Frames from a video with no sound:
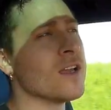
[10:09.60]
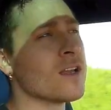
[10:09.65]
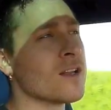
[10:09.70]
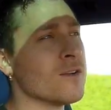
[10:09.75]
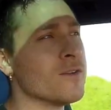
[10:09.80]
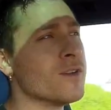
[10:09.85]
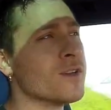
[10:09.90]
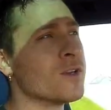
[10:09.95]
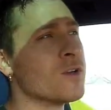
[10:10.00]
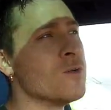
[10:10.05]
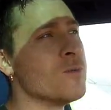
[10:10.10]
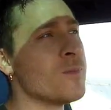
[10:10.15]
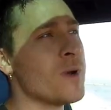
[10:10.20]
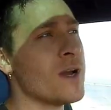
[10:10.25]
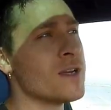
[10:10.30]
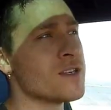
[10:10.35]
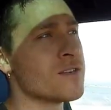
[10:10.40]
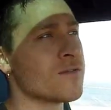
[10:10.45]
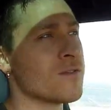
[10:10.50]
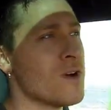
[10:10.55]
including
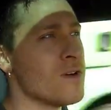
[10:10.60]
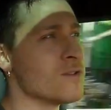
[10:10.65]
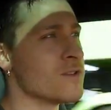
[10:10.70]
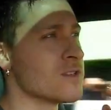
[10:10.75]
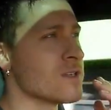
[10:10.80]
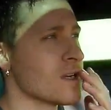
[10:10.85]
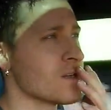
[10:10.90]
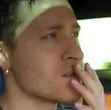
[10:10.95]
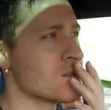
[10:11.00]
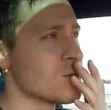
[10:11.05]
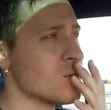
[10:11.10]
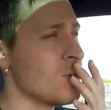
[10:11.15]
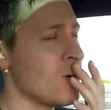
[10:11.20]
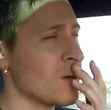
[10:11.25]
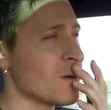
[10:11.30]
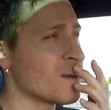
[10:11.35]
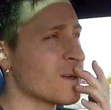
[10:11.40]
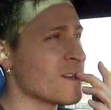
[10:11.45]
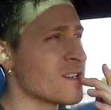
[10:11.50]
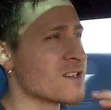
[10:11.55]
coupes and roadsters, are
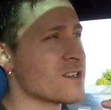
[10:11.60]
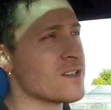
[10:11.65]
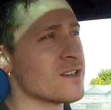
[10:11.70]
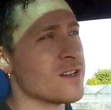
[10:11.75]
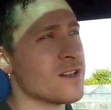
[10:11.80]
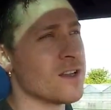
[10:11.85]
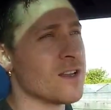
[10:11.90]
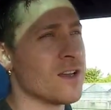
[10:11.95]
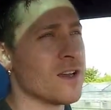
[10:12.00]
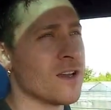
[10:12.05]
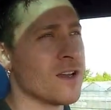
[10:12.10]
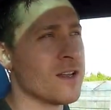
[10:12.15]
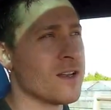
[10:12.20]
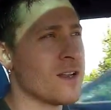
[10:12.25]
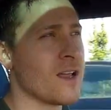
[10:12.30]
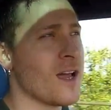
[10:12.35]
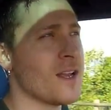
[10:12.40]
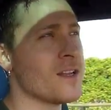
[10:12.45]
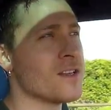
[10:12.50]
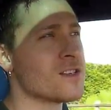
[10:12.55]

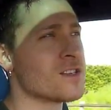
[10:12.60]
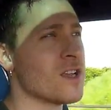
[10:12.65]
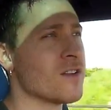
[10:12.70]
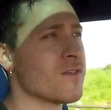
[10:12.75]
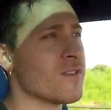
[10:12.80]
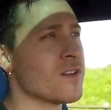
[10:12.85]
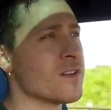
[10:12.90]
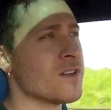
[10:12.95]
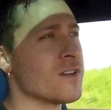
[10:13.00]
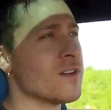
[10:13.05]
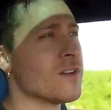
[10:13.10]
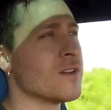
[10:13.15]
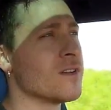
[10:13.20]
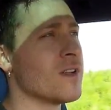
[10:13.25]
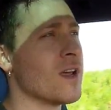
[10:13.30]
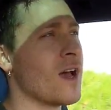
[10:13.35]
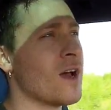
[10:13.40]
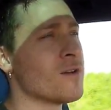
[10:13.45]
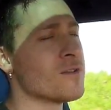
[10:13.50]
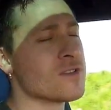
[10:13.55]

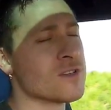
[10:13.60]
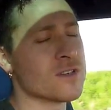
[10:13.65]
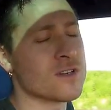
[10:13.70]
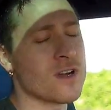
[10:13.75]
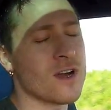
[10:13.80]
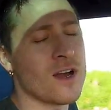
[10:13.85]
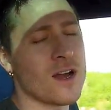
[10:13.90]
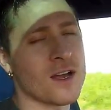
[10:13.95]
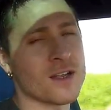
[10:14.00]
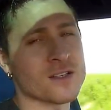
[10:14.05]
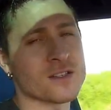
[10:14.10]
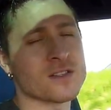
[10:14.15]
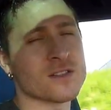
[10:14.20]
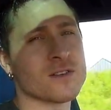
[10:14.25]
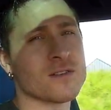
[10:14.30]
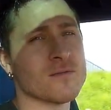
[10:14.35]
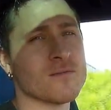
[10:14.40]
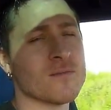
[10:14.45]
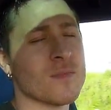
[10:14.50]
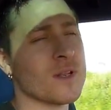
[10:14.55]
297,000 cars
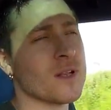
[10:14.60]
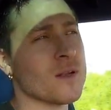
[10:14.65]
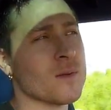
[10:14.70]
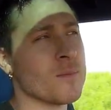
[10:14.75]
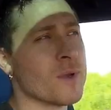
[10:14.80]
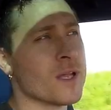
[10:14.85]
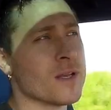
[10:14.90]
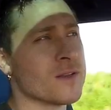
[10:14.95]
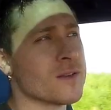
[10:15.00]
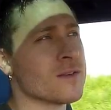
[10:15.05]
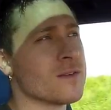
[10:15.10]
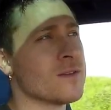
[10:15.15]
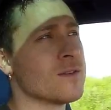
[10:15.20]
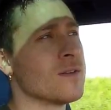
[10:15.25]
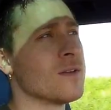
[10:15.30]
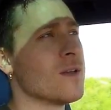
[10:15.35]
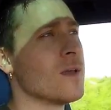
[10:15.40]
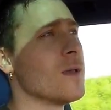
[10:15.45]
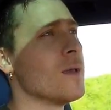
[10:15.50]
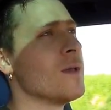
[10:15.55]
and a bit.
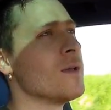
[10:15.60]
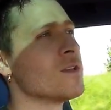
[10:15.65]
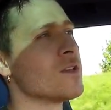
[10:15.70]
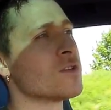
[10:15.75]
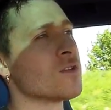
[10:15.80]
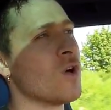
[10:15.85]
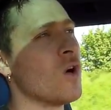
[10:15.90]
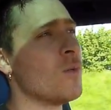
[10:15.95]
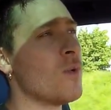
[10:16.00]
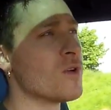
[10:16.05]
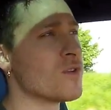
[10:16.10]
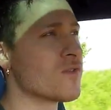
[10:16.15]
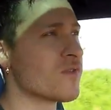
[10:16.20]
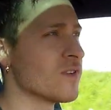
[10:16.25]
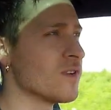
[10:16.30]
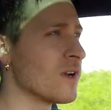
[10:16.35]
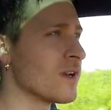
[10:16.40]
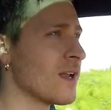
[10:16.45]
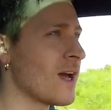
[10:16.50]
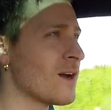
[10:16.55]
There's almost
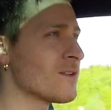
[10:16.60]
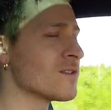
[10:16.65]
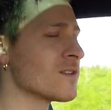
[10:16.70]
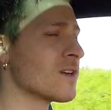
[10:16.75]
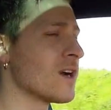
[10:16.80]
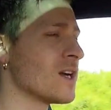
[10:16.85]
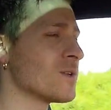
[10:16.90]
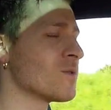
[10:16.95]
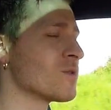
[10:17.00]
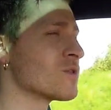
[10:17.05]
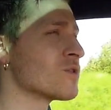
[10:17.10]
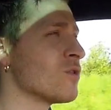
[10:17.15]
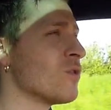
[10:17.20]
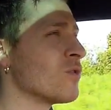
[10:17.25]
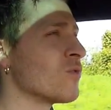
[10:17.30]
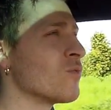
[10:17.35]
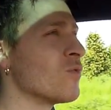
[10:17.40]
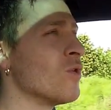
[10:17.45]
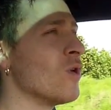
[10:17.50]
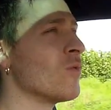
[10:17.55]
300,000 cars were
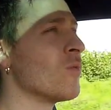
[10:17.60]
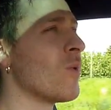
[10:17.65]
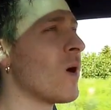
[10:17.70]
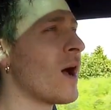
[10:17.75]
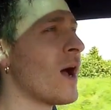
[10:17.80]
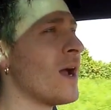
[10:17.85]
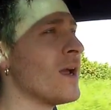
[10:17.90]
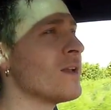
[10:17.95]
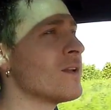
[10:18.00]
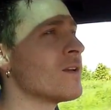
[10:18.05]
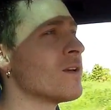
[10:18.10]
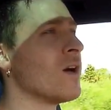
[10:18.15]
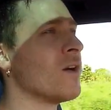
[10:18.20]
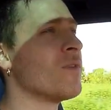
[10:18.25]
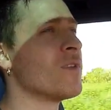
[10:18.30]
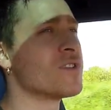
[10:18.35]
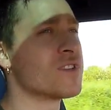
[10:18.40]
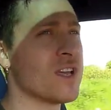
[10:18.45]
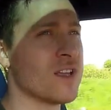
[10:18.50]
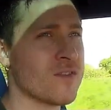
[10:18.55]
sold worldwide of
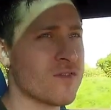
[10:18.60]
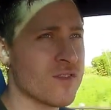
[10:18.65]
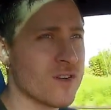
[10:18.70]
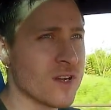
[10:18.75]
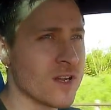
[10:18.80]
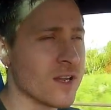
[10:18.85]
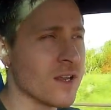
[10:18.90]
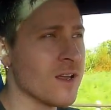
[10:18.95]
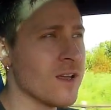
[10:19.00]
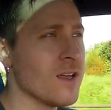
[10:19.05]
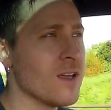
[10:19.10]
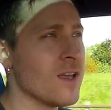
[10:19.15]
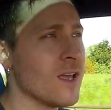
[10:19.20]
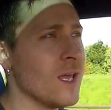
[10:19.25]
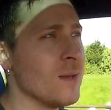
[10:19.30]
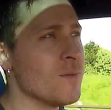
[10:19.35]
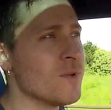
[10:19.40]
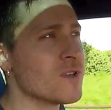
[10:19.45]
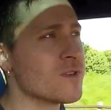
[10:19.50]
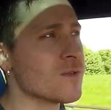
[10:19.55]
the Z3
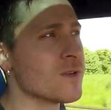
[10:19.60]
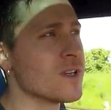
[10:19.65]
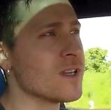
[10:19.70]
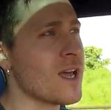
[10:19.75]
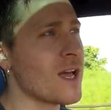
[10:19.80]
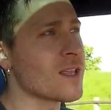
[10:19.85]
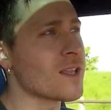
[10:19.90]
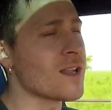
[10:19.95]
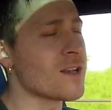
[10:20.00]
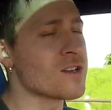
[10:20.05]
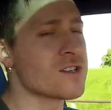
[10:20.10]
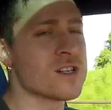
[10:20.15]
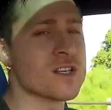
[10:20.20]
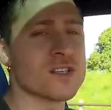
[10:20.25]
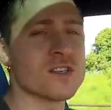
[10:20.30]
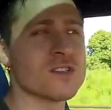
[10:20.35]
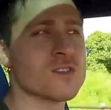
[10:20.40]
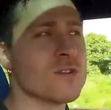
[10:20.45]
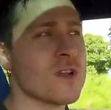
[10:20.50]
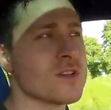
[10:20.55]
in between
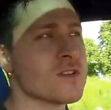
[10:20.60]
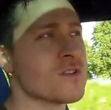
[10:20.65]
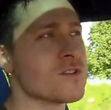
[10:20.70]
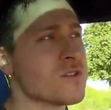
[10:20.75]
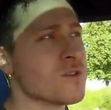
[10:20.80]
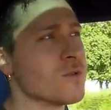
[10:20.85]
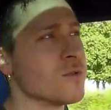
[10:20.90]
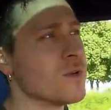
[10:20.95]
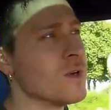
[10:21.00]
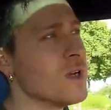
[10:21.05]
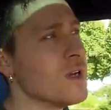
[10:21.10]
1996 and 2002.